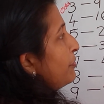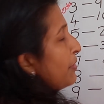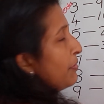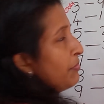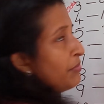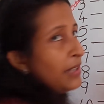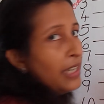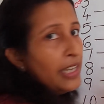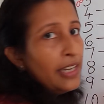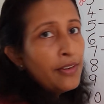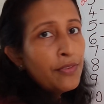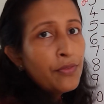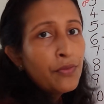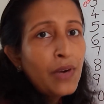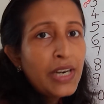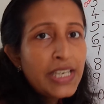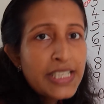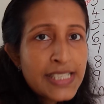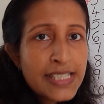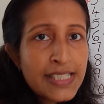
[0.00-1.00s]
15,
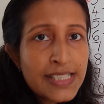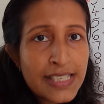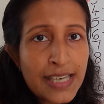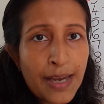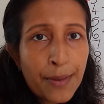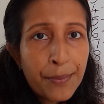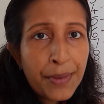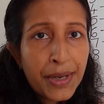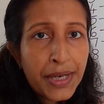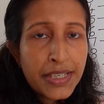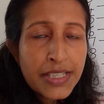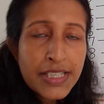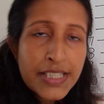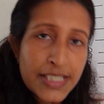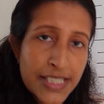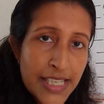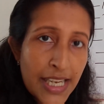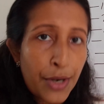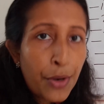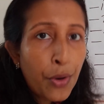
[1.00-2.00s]
what is this number? It's
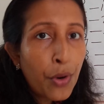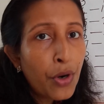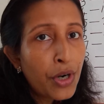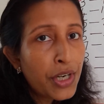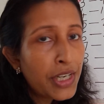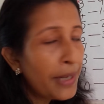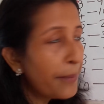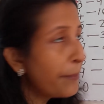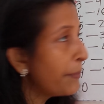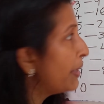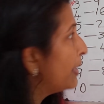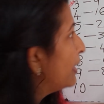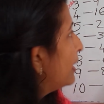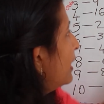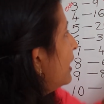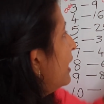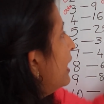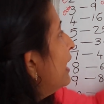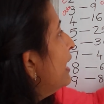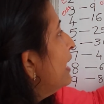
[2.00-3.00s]
an odd number.
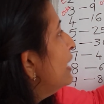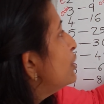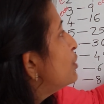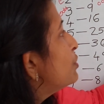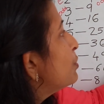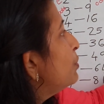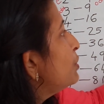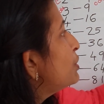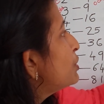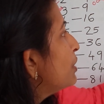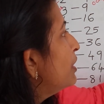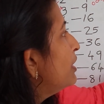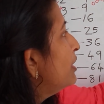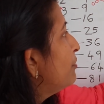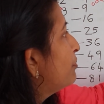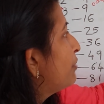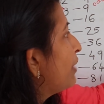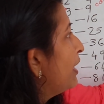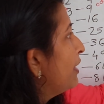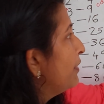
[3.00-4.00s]

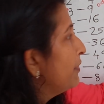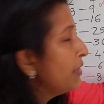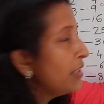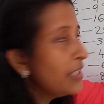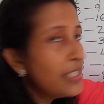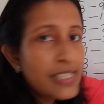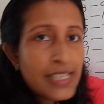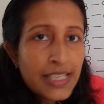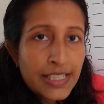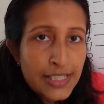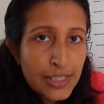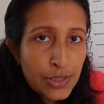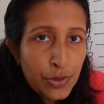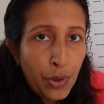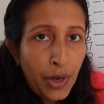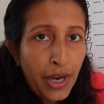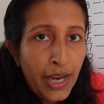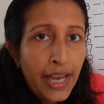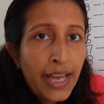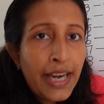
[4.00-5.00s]
225 is its
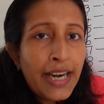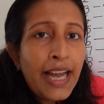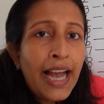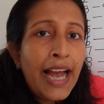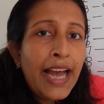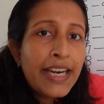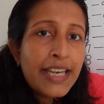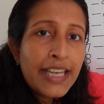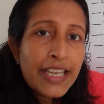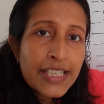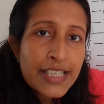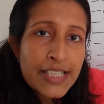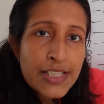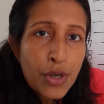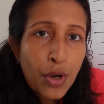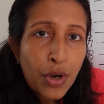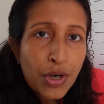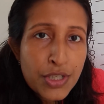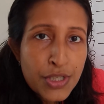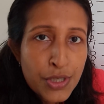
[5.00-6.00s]
square and it is
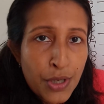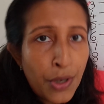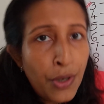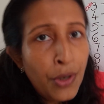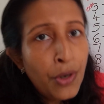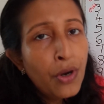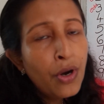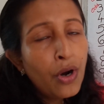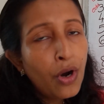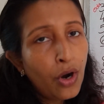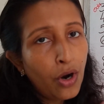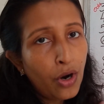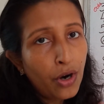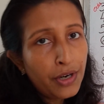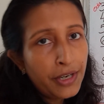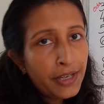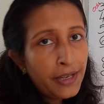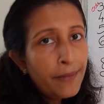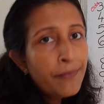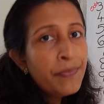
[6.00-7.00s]
also
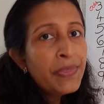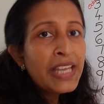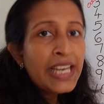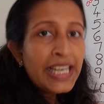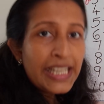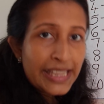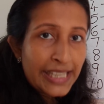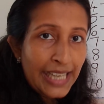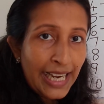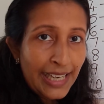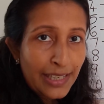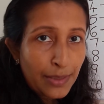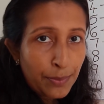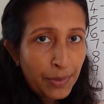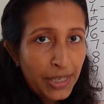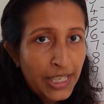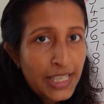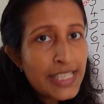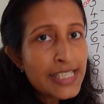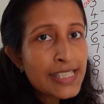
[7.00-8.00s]
odd. That
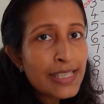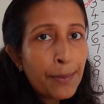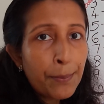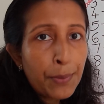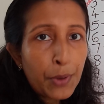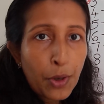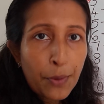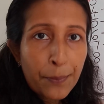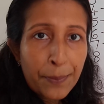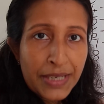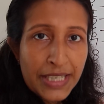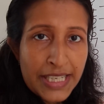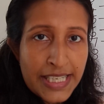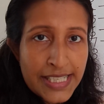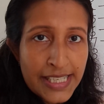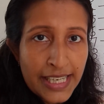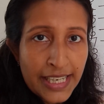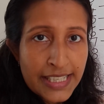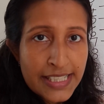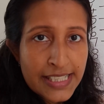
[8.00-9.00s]
means the property
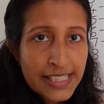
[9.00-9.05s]
says